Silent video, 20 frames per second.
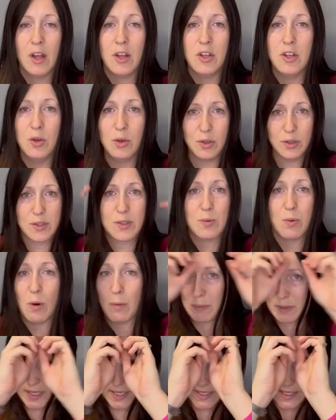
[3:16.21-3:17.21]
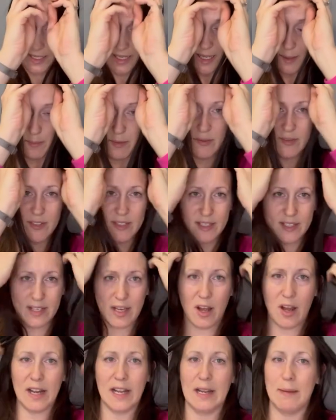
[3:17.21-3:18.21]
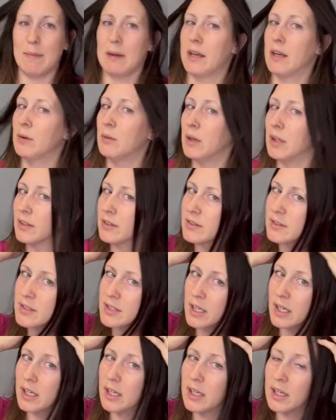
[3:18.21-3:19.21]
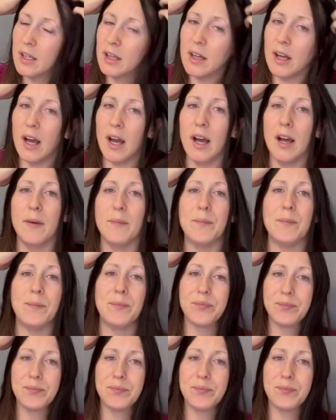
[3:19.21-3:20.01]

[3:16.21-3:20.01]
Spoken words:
you could swap these clips for slightly bigger ones. Now